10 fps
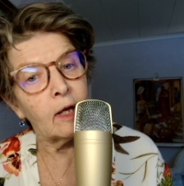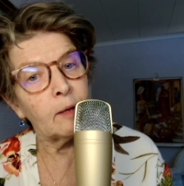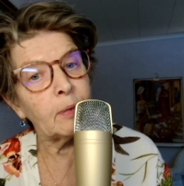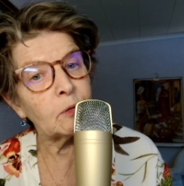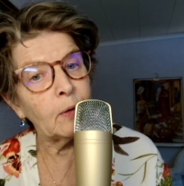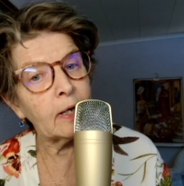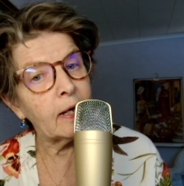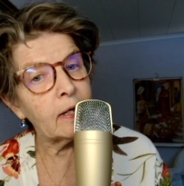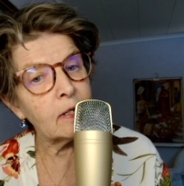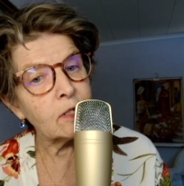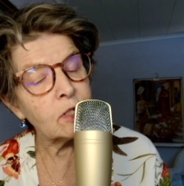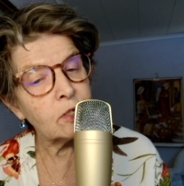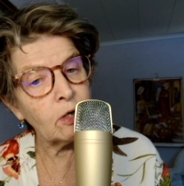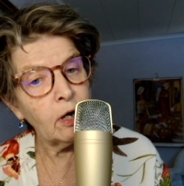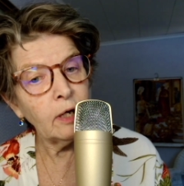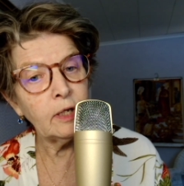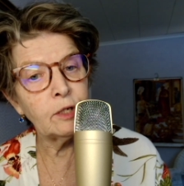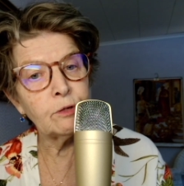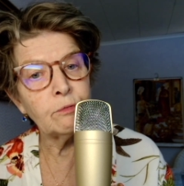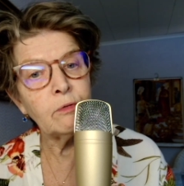But when I
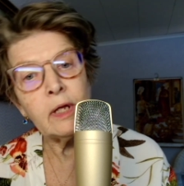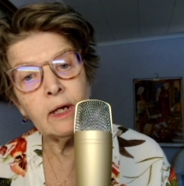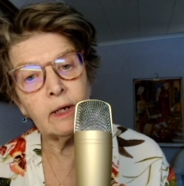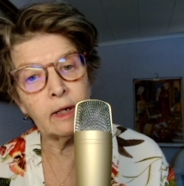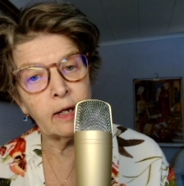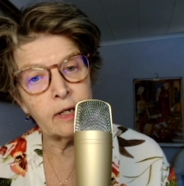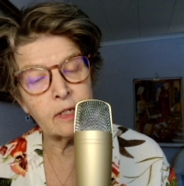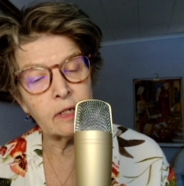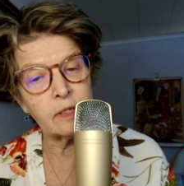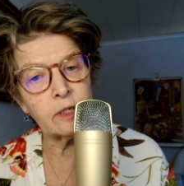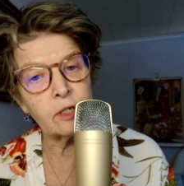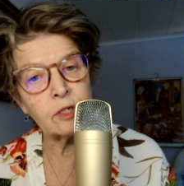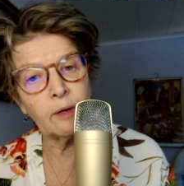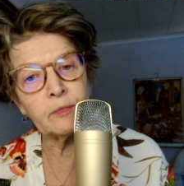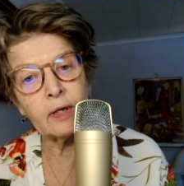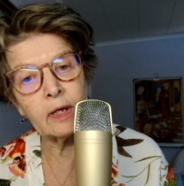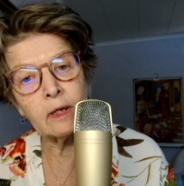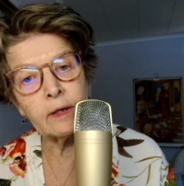started to realize that there's something